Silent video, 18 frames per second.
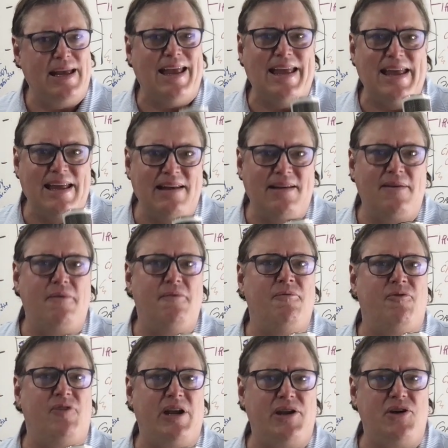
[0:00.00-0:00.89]
in
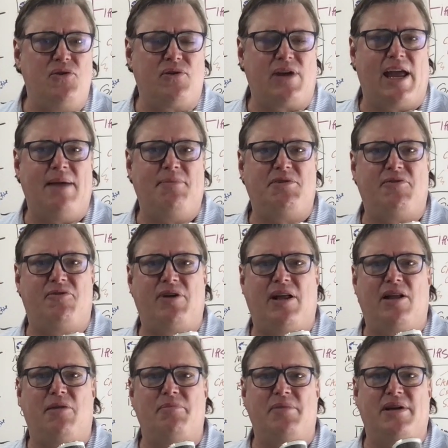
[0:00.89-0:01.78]
video game
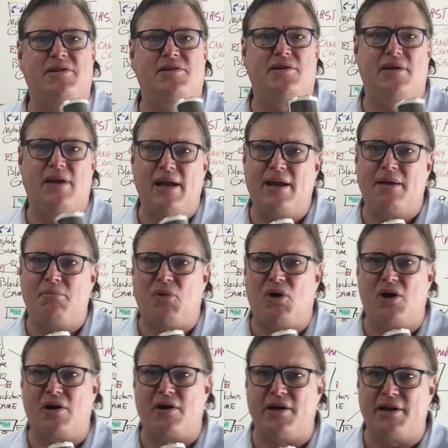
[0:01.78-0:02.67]
development and
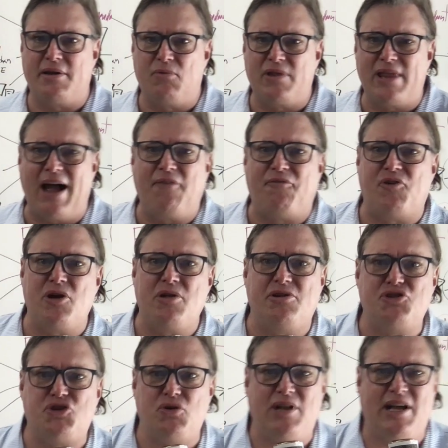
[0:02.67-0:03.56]
marketing. Without
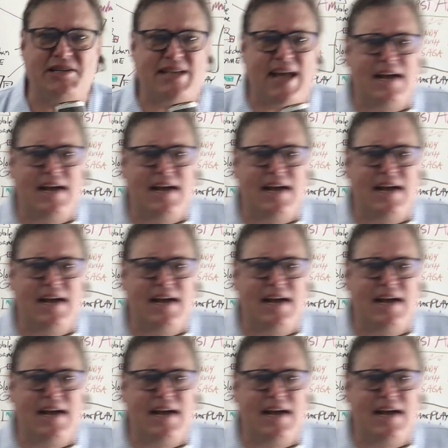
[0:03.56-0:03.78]
further ado, let's